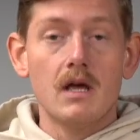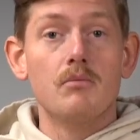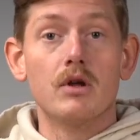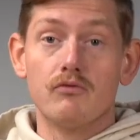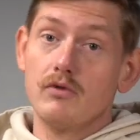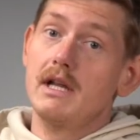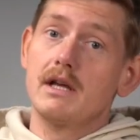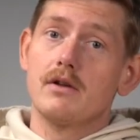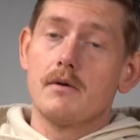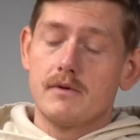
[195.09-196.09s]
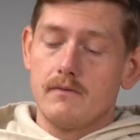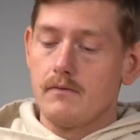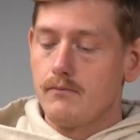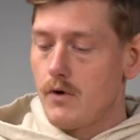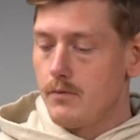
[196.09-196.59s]
but a really good option
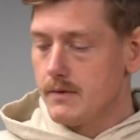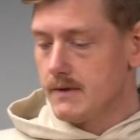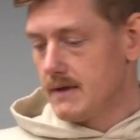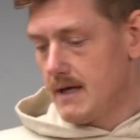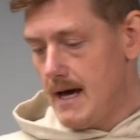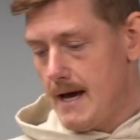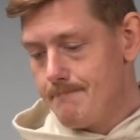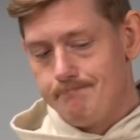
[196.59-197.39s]
from Roban's there.